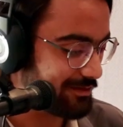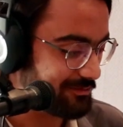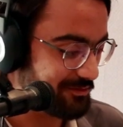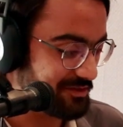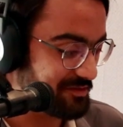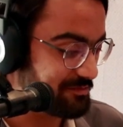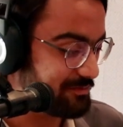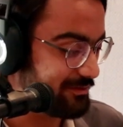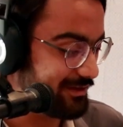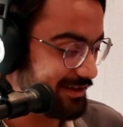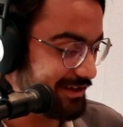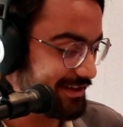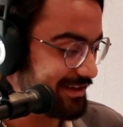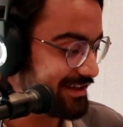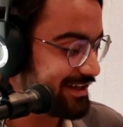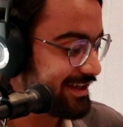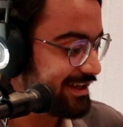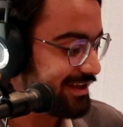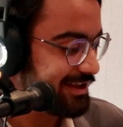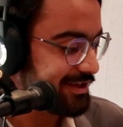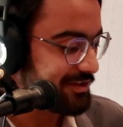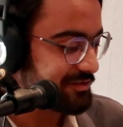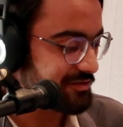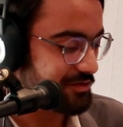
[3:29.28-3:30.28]
was brilliant.
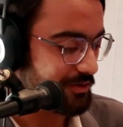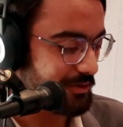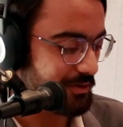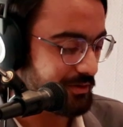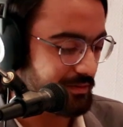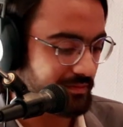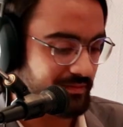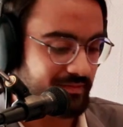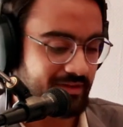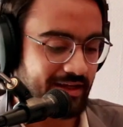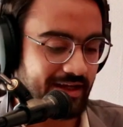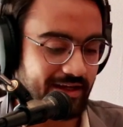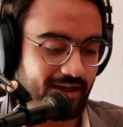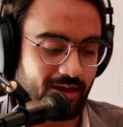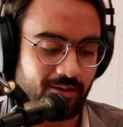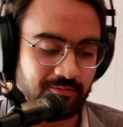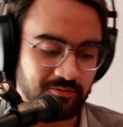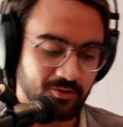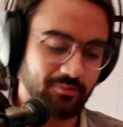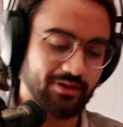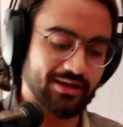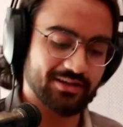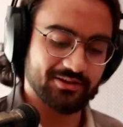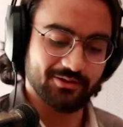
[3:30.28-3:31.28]
So like
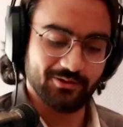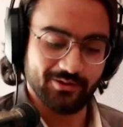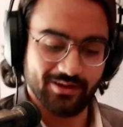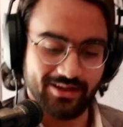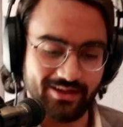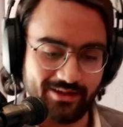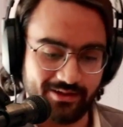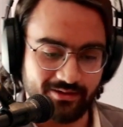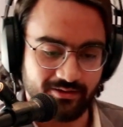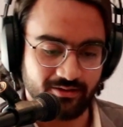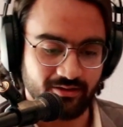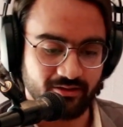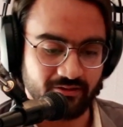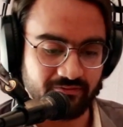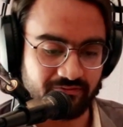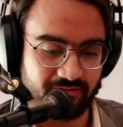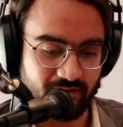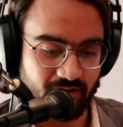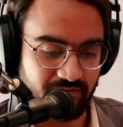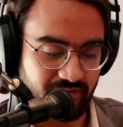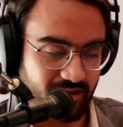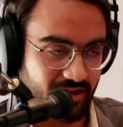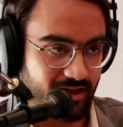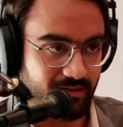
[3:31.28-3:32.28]
ab to baat ho gayi
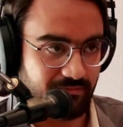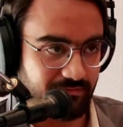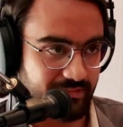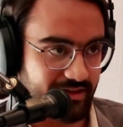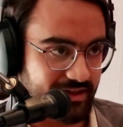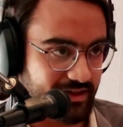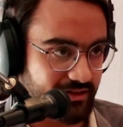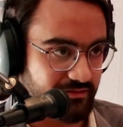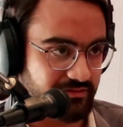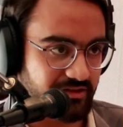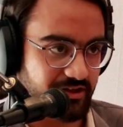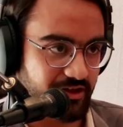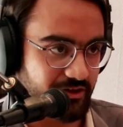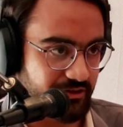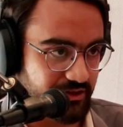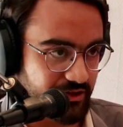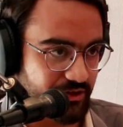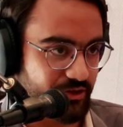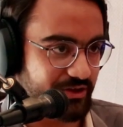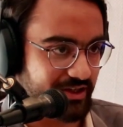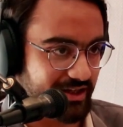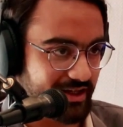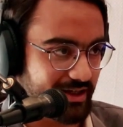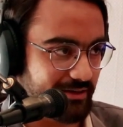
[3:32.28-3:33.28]
of the company of
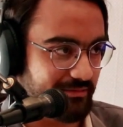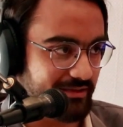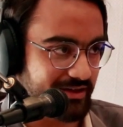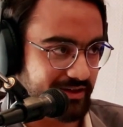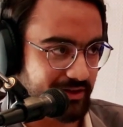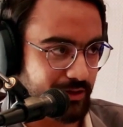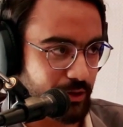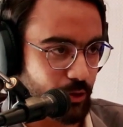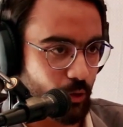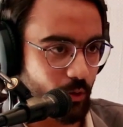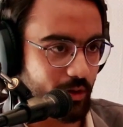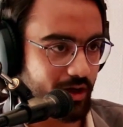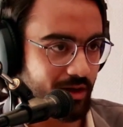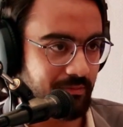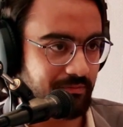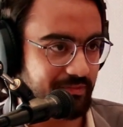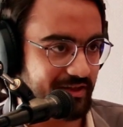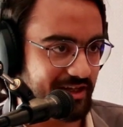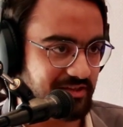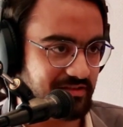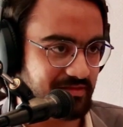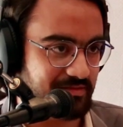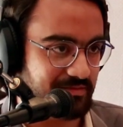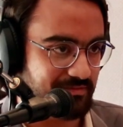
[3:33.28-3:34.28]
Securiti.ai, but no
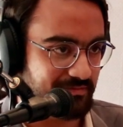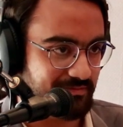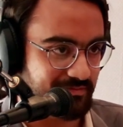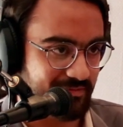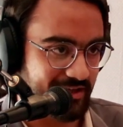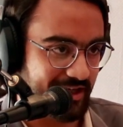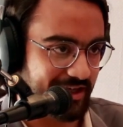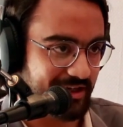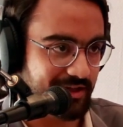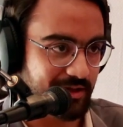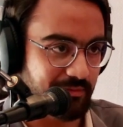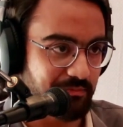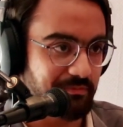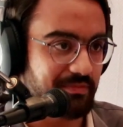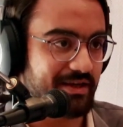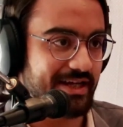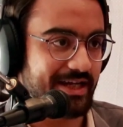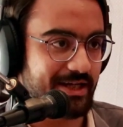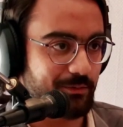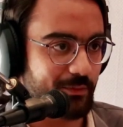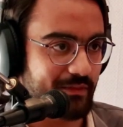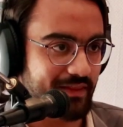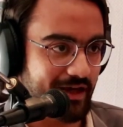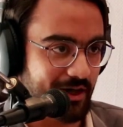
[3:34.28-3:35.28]
company is like
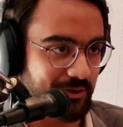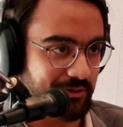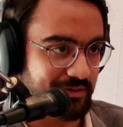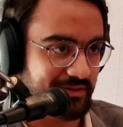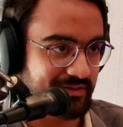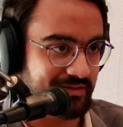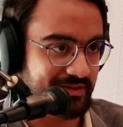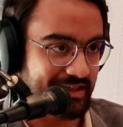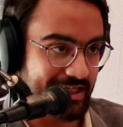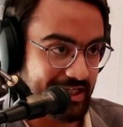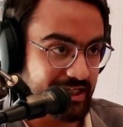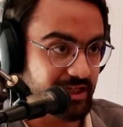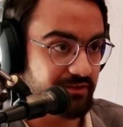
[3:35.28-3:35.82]
complete without the